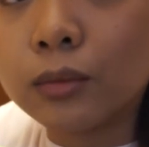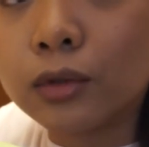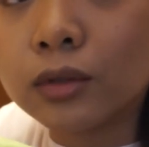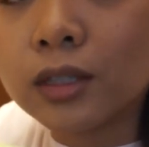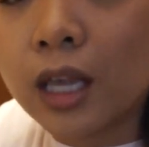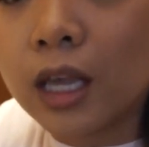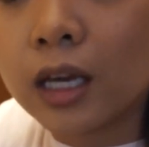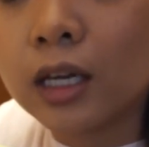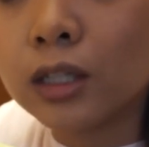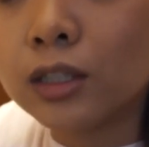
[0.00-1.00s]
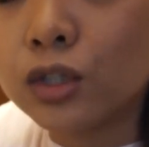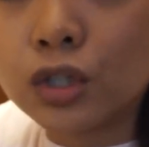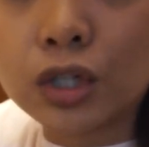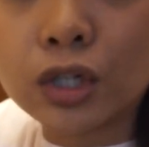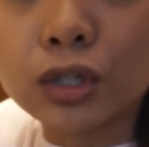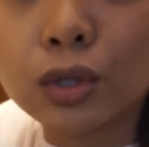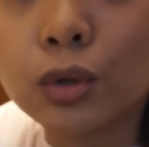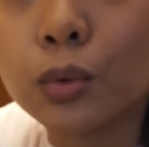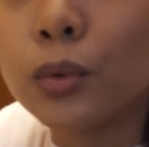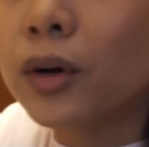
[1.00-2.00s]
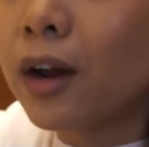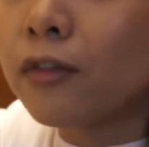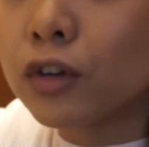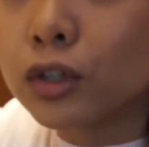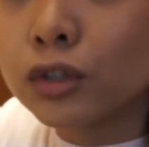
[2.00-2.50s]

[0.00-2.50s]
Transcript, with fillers: it will take the dirt or whatever